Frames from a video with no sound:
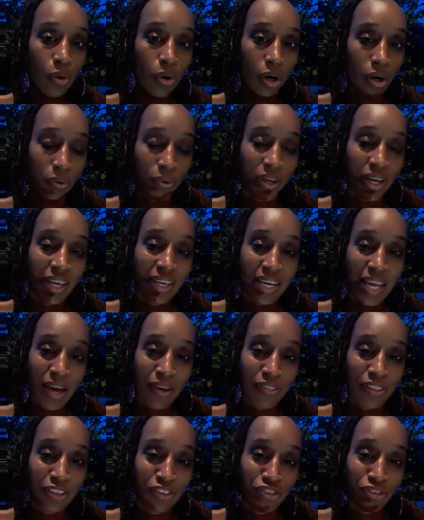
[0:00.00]
okay,
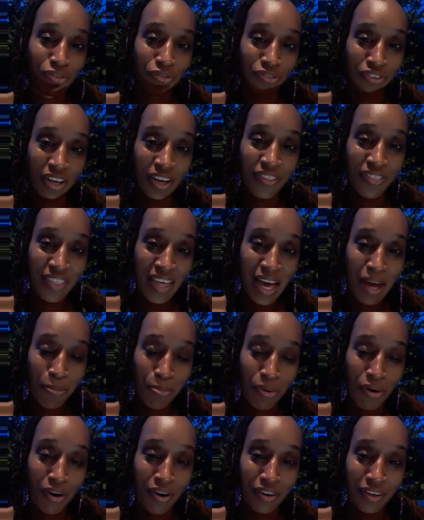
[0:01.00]
now that you've done that
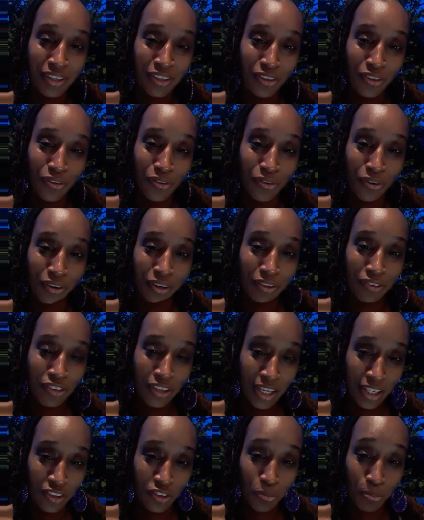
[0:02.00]
part and you're
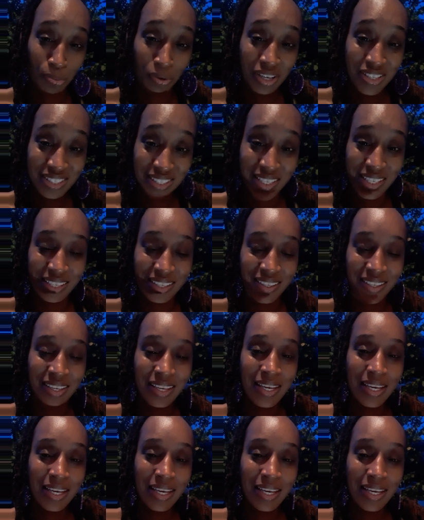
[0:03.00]
expressing